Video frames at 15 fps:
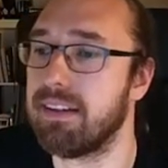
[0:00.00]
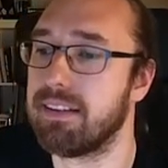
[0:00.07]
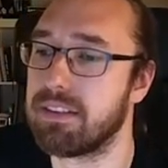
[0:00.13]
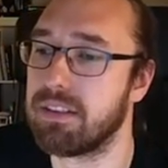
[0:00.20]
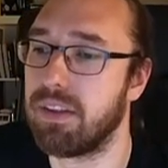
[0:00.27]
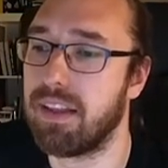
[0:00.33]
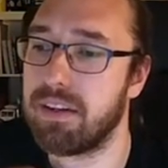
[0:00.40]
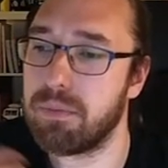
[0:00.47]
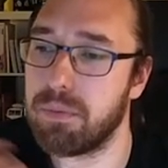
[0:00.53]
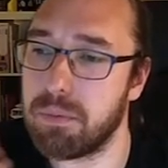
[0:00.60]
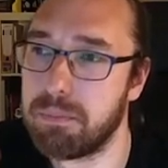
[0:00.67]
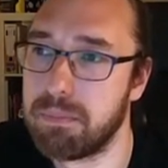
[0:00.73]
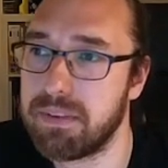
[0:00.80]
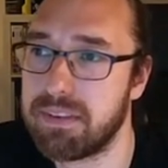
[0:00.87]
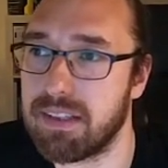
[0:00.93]
And so that
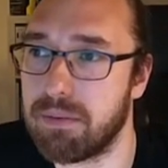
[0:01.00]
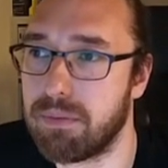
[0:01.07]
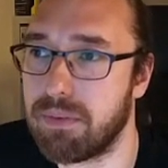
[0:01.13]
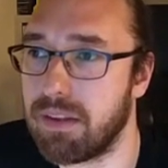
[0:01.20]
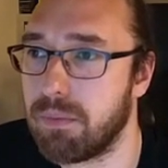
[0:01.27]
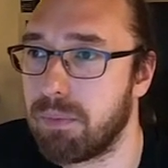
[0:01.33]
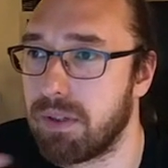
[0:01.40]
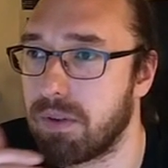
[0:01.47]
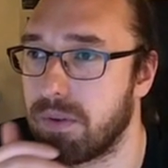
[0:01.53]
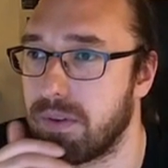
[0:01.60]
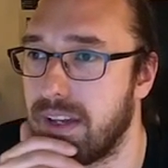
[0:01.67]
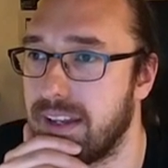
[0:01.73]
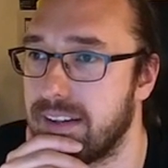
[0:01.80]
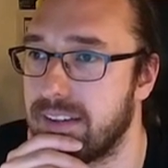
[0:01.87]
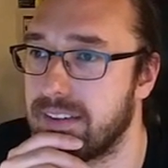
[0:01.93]
would be something we
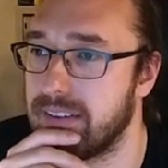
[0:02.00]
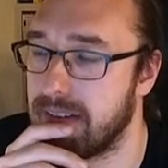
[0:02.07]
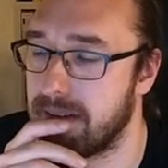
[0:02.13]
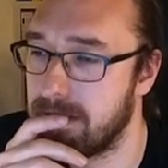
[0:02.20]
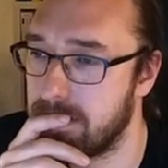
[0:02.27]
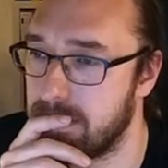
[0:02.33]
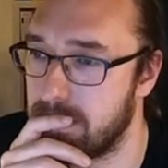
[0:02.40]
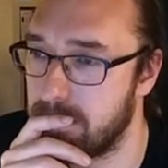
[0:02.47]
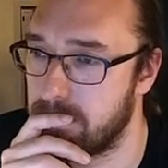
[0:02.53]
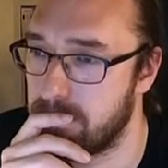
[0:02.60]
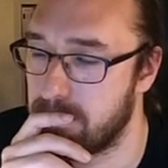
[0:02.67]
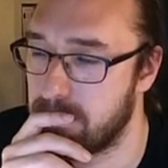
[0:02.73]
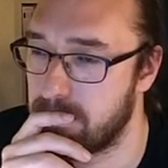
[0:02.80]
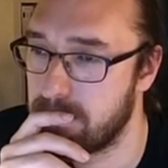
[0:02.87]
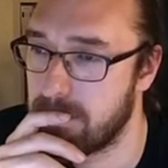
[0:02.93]
could add,
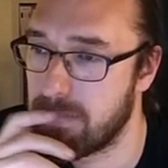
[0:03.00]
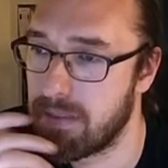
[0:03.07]
and